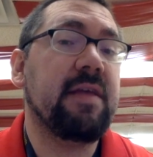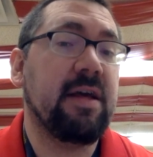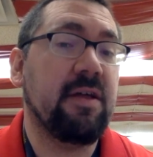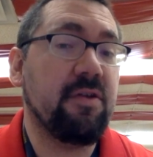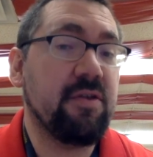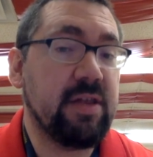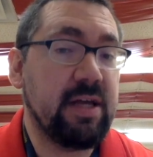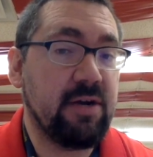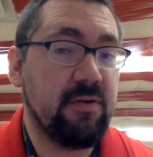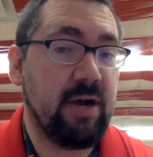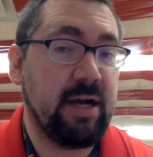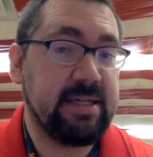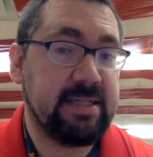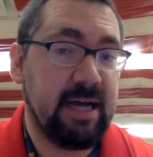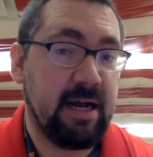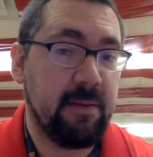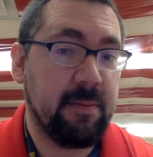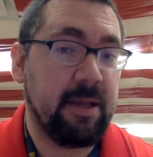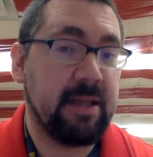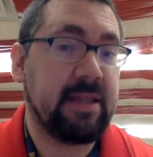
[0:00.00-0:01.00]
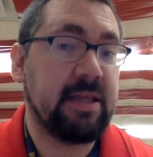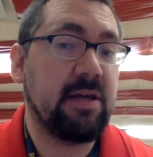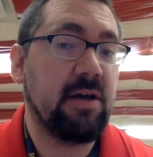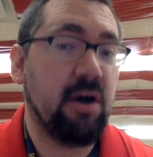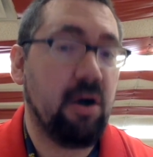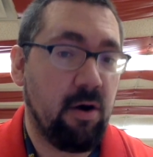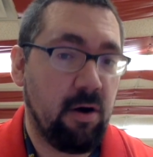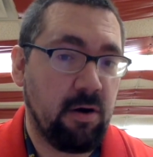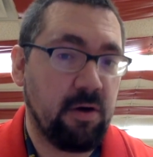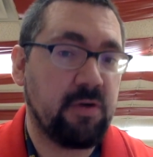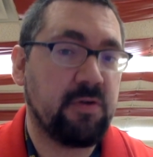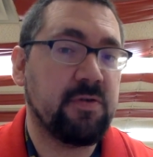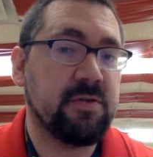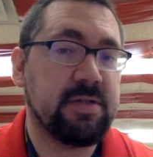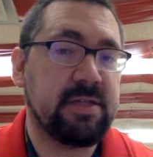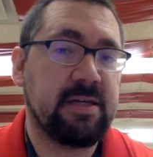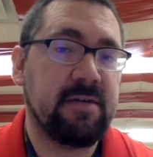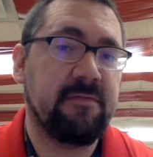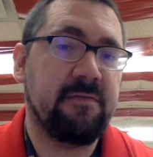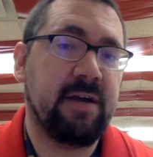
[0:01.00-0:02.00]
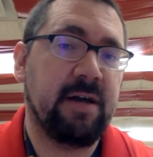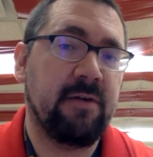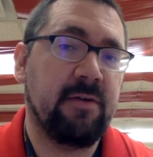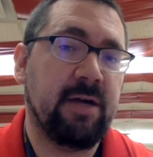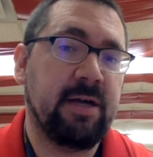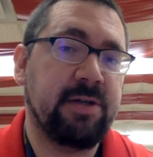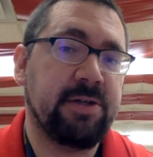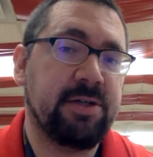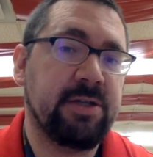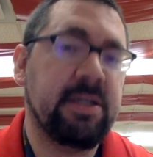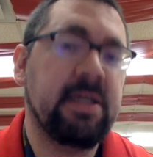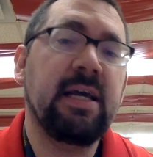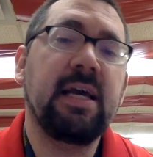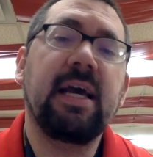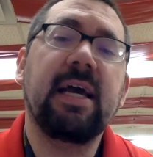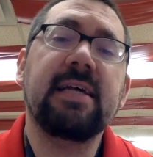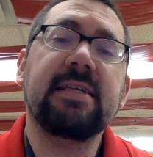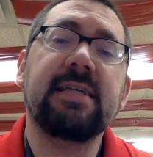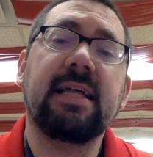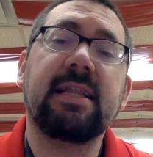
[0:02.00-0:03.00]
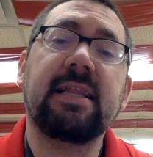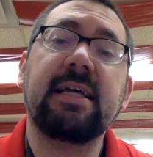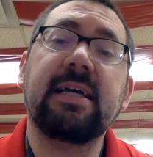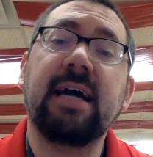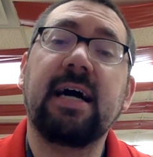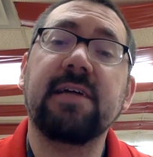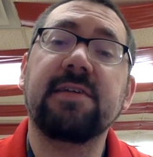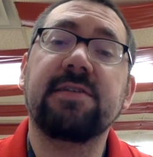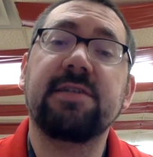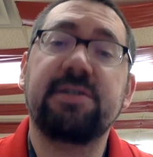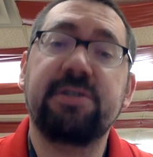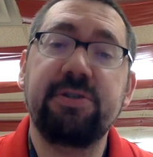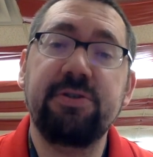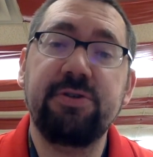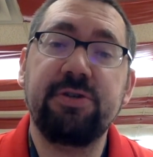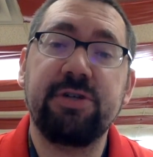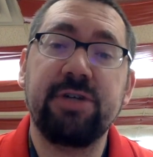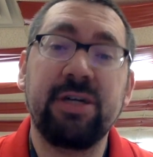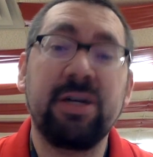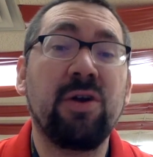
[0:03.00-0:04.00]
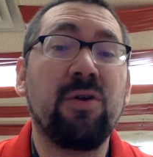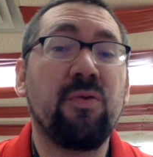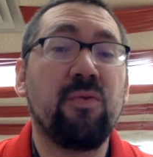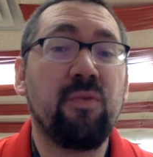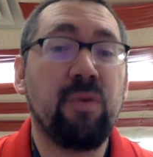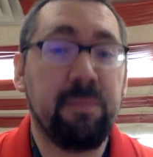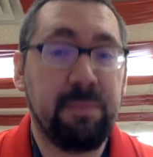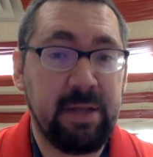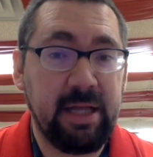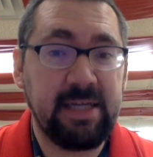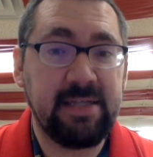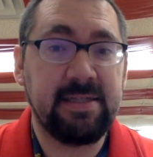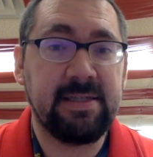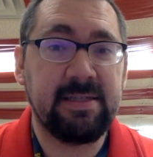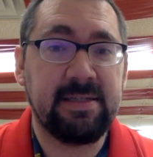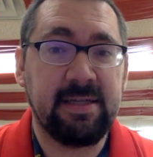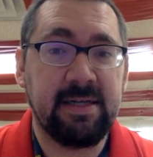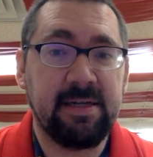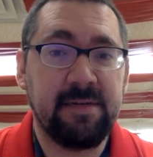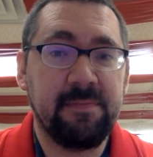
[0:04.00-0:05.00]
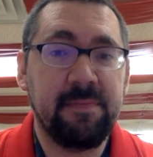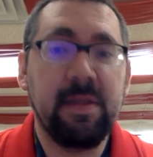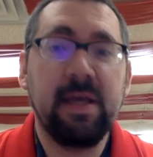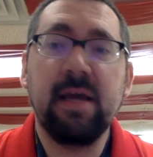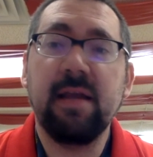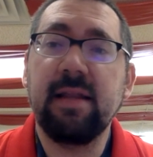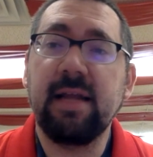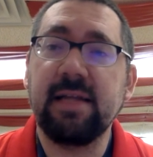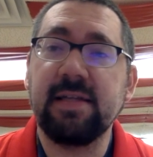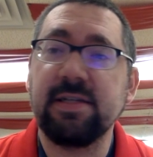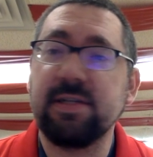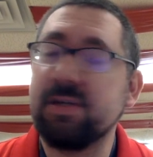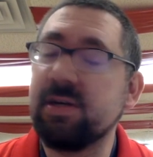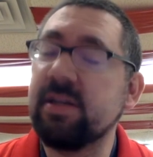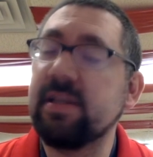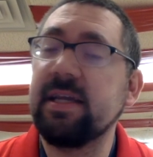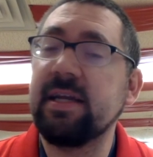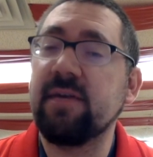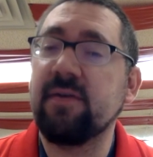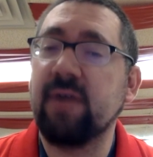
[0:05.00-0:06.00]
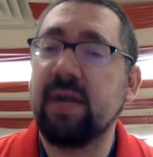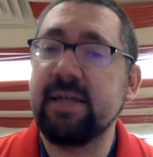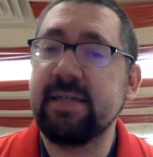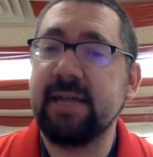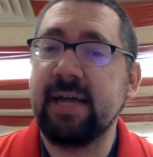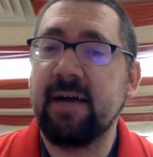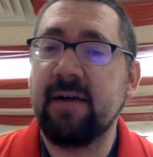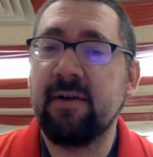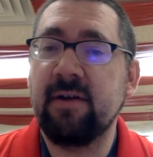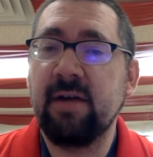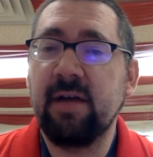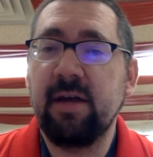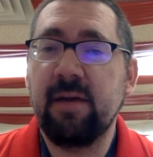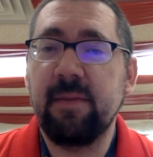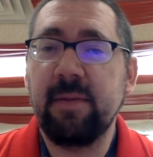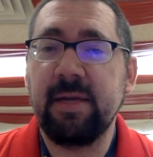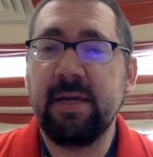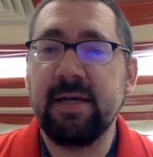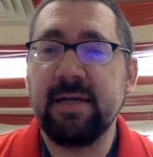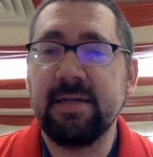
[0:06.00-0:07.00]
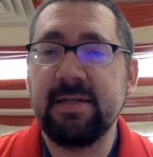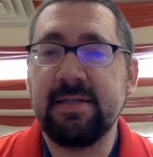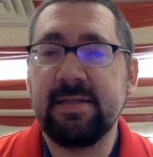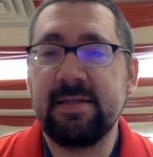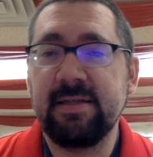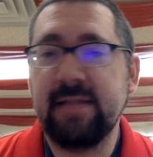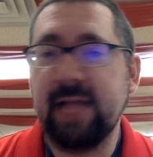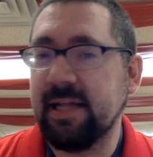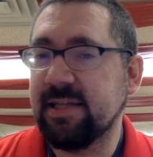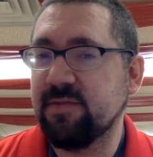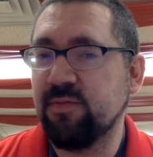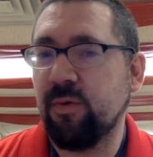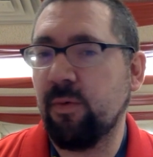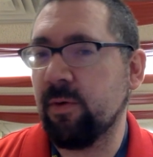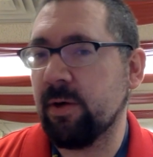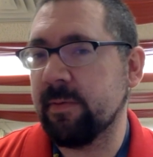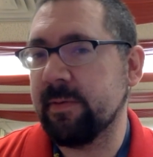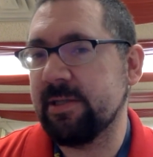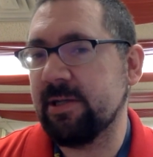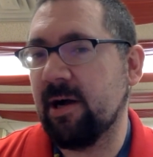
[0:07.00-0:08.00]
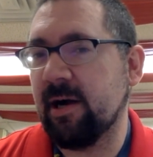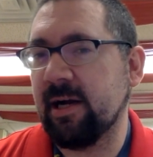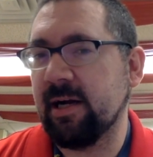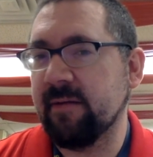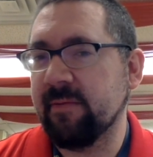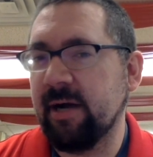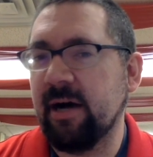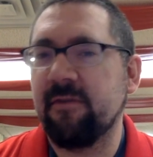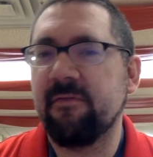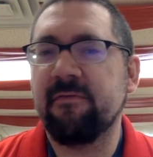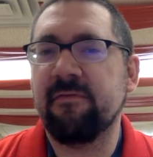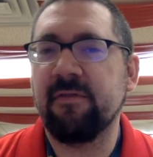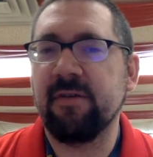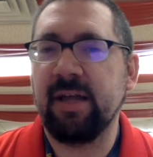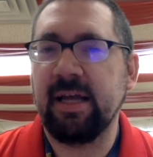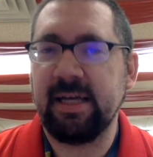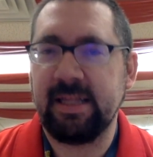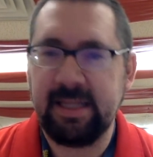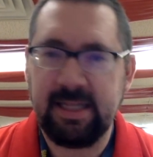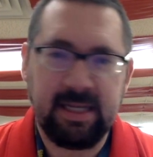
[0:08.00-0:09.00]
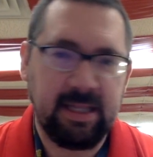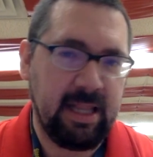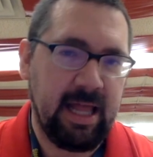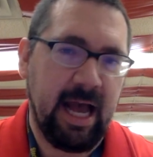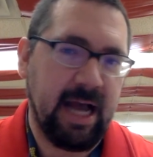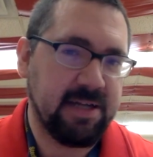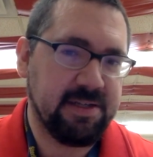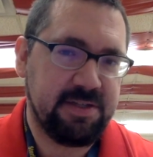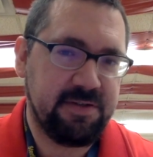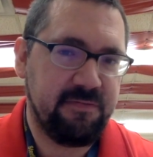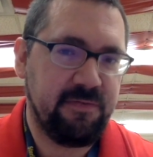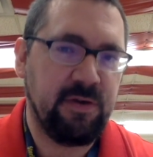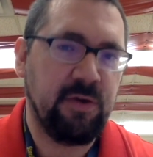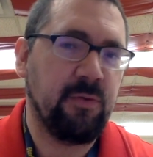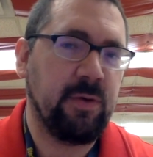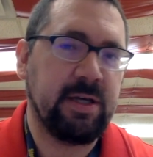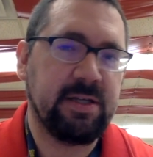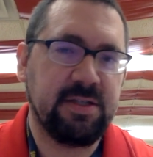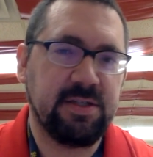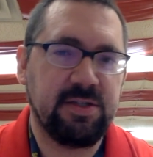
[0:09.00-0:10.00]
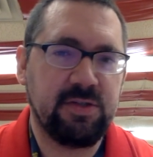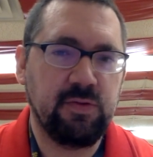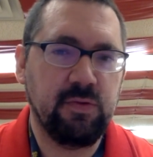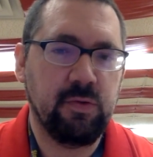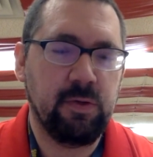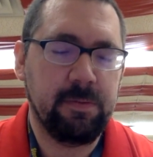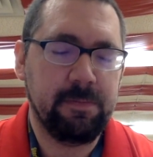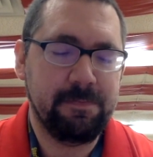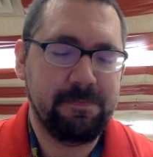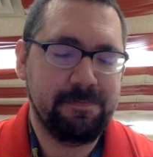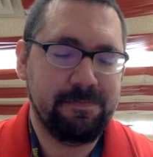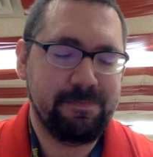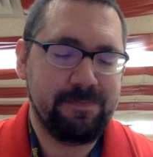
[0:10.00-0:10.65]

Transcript: The other thing to write down about the Articles of Confederation is that the Constitution replaces it. That's a good thing to write down because that's what we're going to be talking about for like the last few weeks of school.